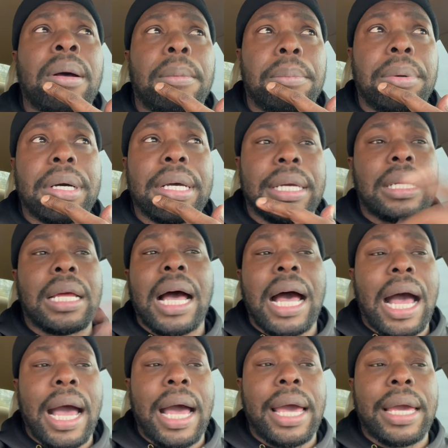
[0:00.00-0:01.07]
But
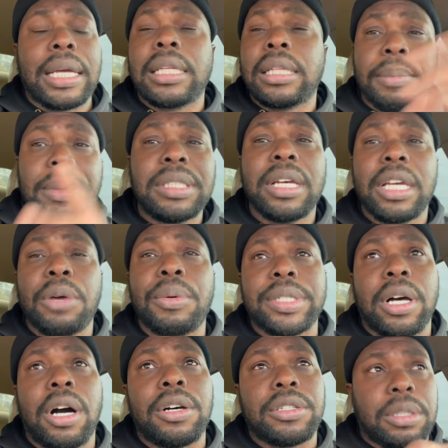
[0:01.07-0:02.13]
let me tell you what's
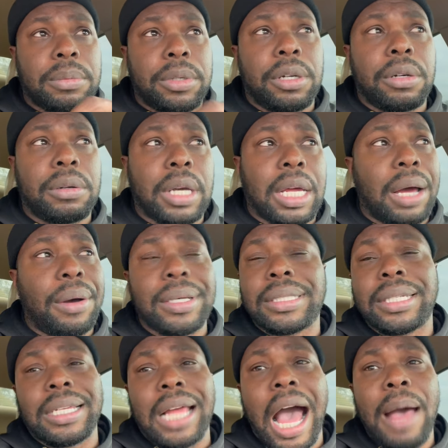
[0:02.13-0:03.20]
awesome, though. And I
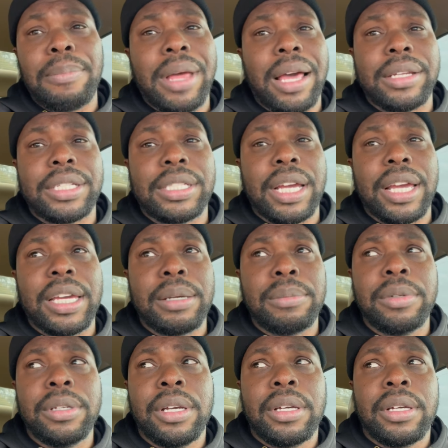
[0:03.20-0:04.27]
said, I'm not
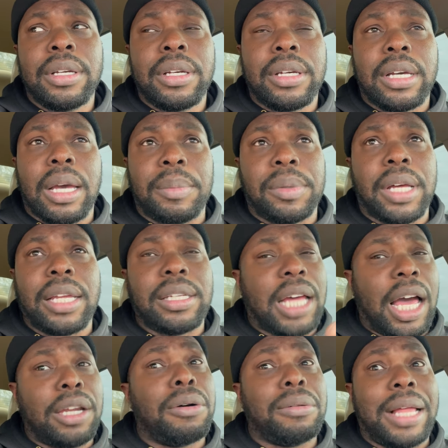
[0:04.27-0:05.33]
ashamed. I mean, I
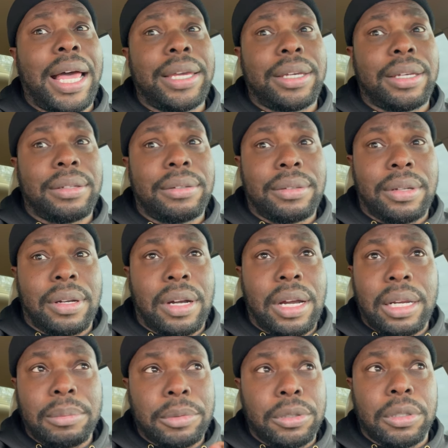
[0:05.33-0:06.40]
don't like it. All right,
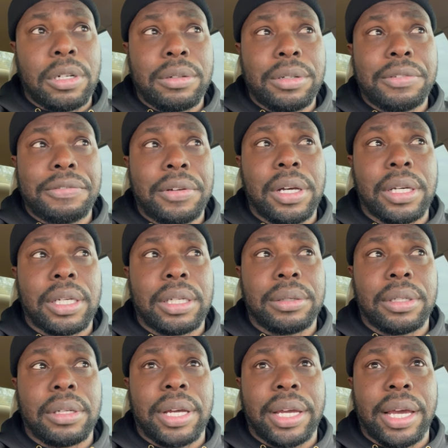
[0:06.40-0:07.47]
I'm grown as fuck. You
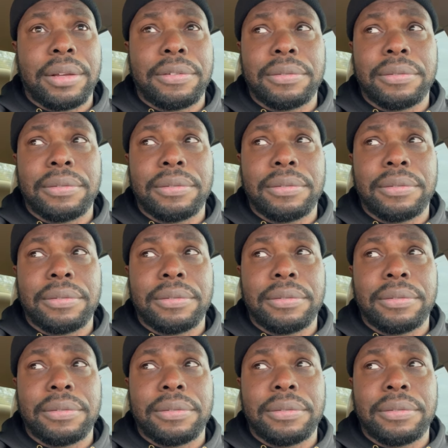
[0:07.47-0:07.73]
know, I got